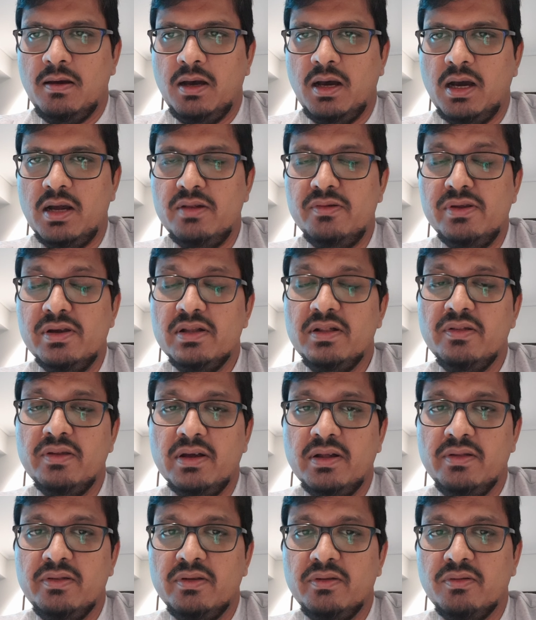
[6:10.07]
I guess
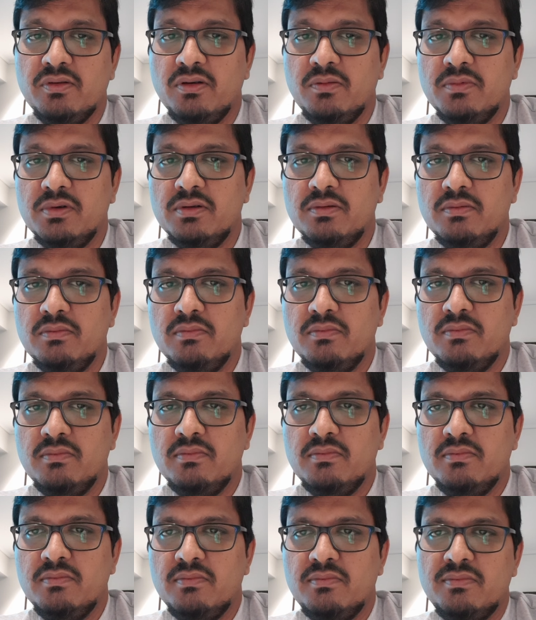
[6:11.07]
that's the normal
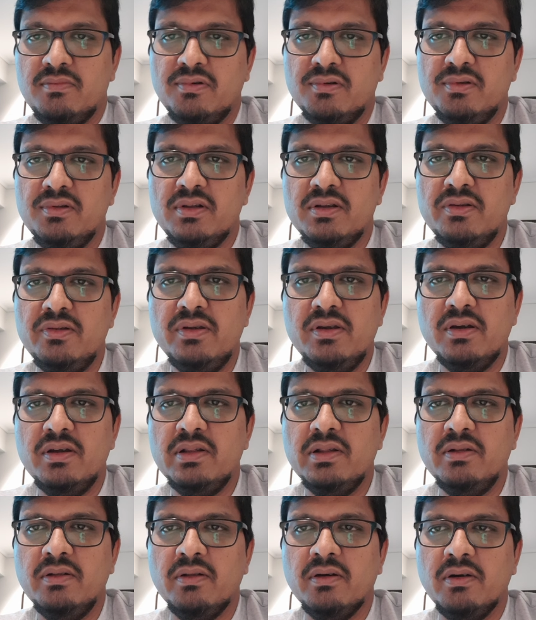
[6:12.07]
procedure in
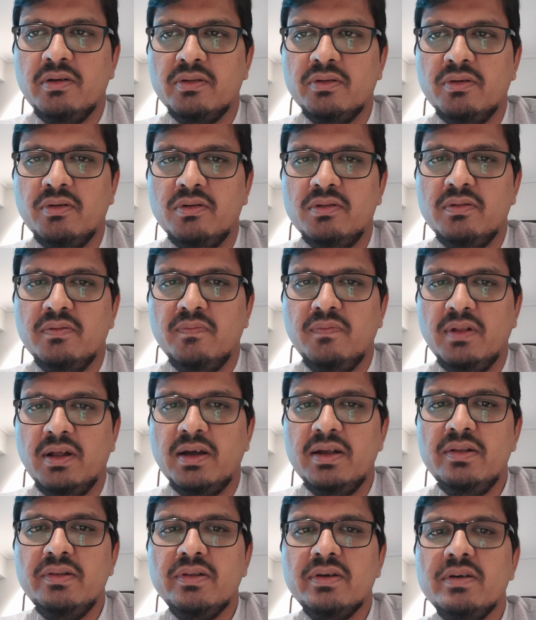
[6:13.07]
a long-haul
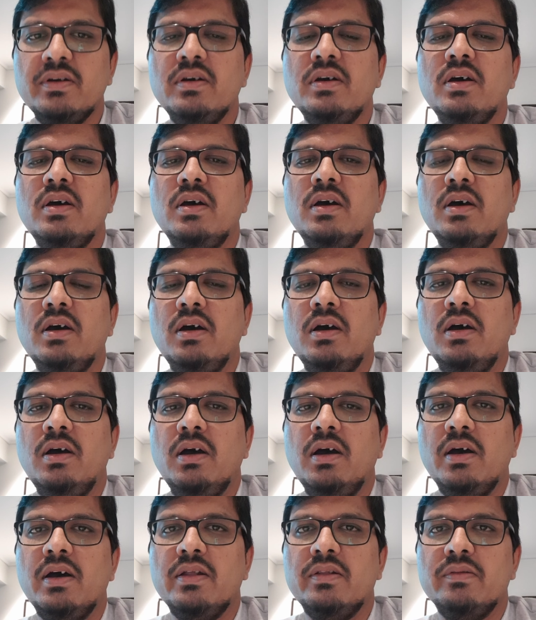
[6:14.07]
flight.
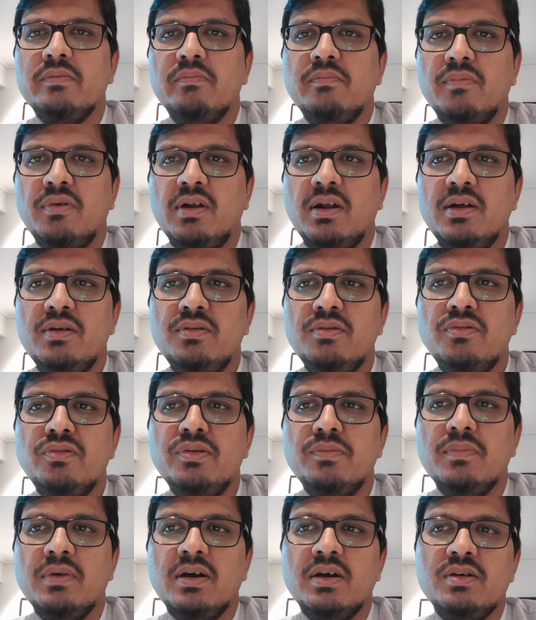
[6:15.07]
And prior to
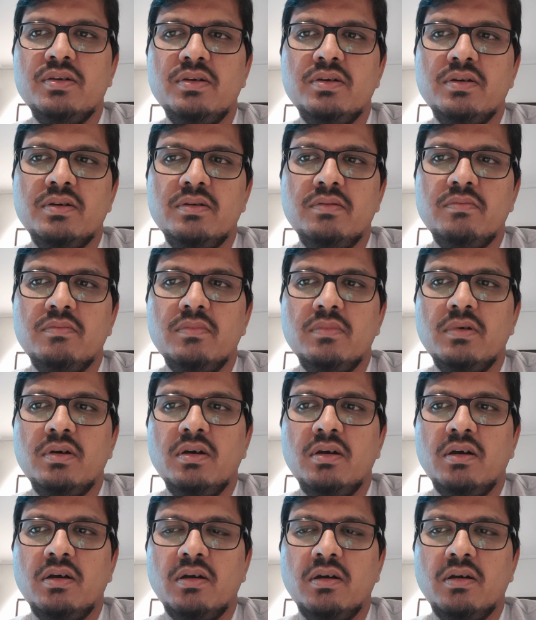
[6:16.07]
departure,
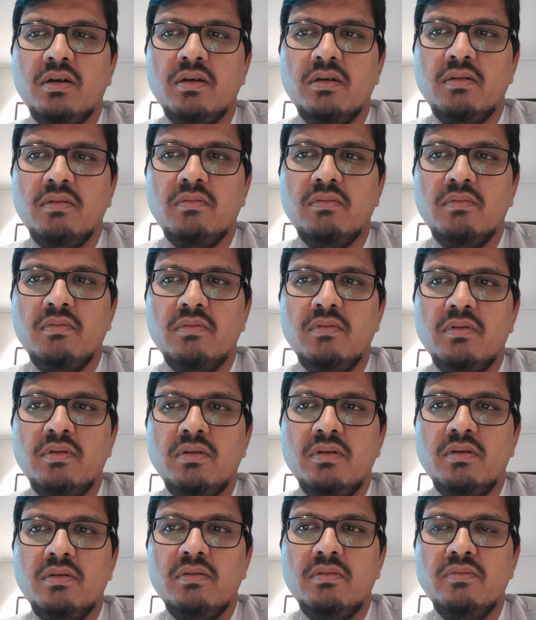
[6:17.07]

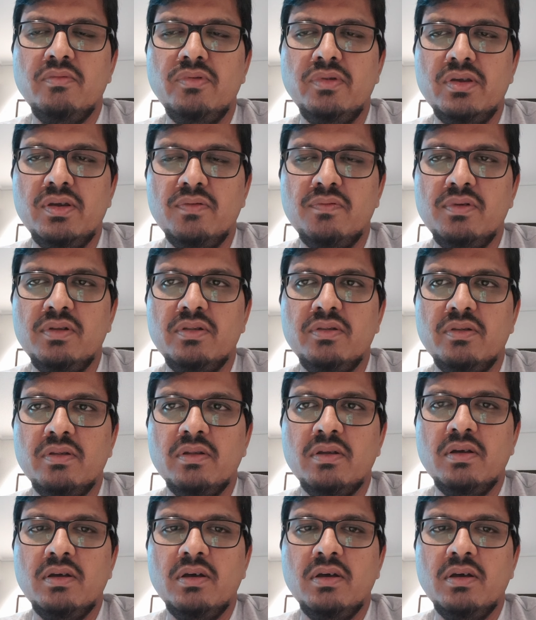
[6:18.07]
during